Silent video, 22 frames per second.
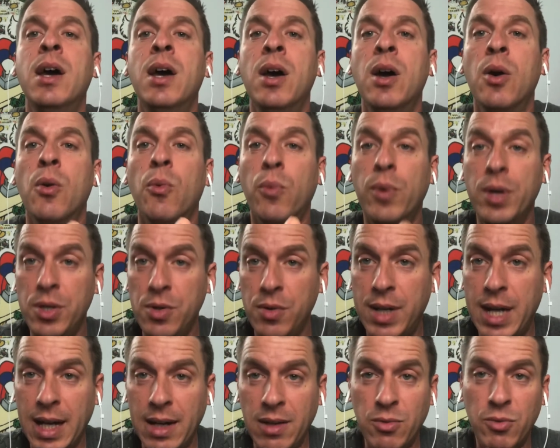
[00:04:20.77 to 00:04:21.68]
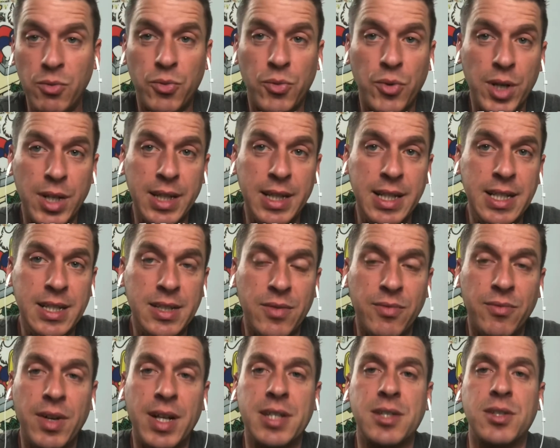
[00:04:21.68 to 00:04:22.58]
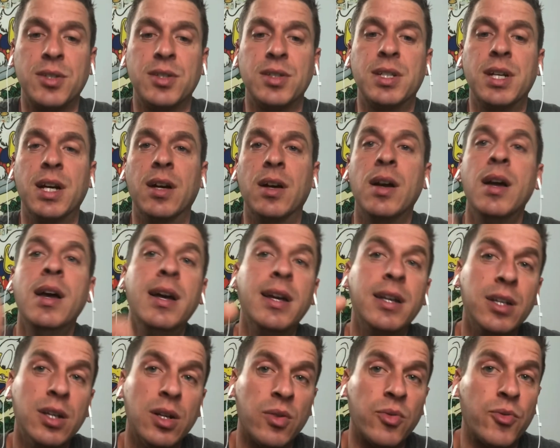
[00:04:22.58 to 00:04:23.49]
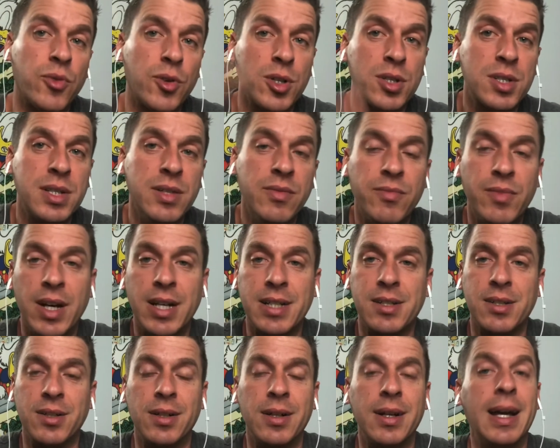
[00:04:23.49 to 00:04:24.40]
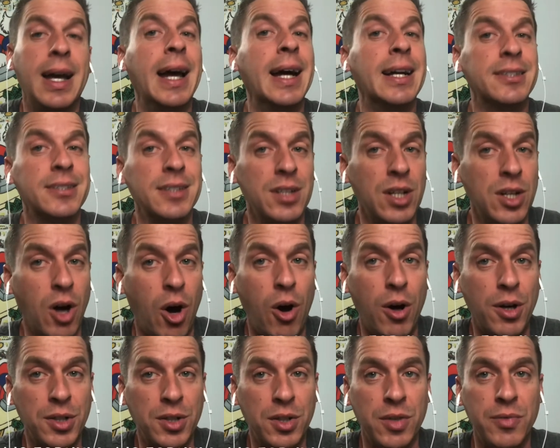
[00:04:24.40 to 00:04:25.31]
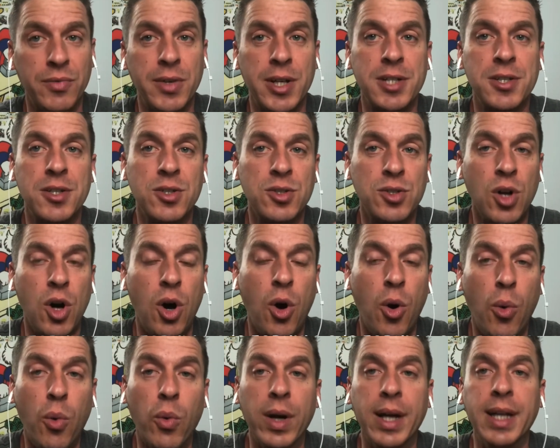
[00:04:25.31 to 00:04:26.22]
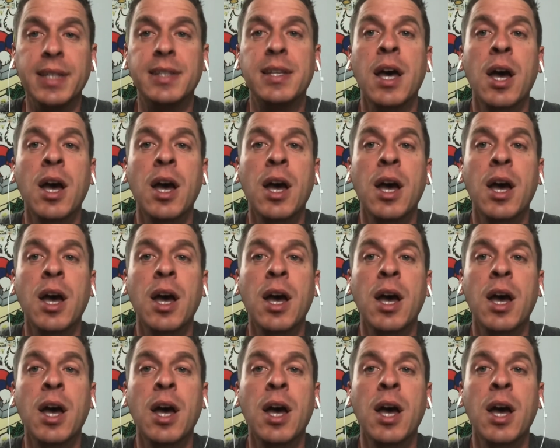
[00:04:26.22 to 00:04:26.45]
When you get in front of these investors here, your first investor, actually all your investors always,